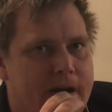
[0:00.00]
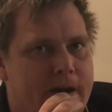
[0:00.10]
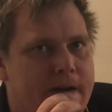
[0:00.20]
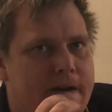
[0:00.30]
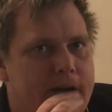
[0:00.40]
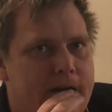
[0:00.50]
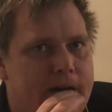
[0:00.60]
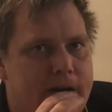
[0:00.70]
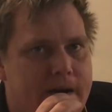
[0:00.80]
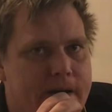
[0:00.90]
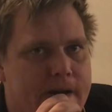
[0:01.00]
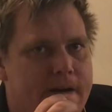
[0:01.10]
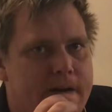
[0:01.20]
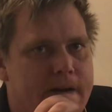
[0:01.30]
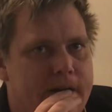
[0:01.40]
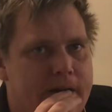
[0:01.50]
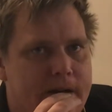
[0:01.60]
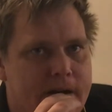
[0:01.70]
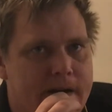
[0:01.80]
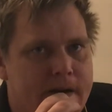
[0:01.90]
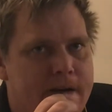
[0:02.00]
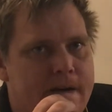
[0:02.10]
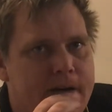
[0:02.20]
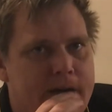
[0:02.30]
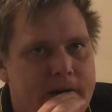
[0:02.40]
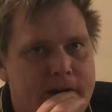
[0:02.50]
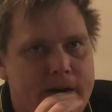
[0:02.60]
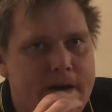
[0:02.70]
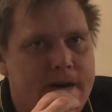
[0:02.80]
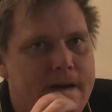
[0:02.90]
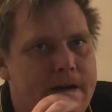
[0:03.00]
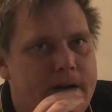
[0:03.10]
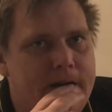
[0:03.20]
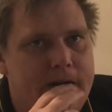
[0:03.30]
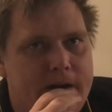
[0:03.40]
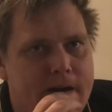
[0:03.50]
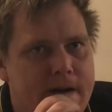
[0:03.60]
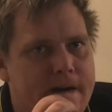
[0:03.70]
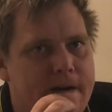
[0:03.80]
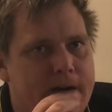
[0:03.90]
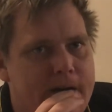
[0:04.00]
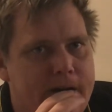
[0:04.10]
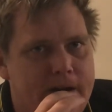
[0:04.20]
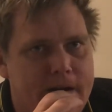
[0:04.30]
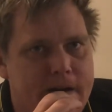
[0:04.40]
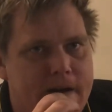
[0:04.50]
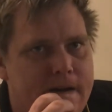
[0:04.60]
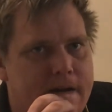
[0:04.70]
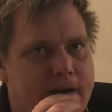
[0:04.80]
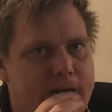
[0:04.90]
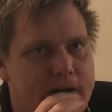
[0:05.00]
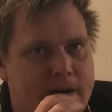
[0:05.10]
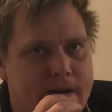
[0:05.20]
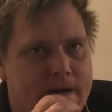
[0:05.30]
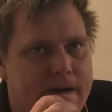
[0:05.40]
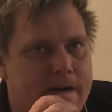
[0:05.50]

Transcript: make it so that your house could change its light bulbs. Something just simple, something ease of use that just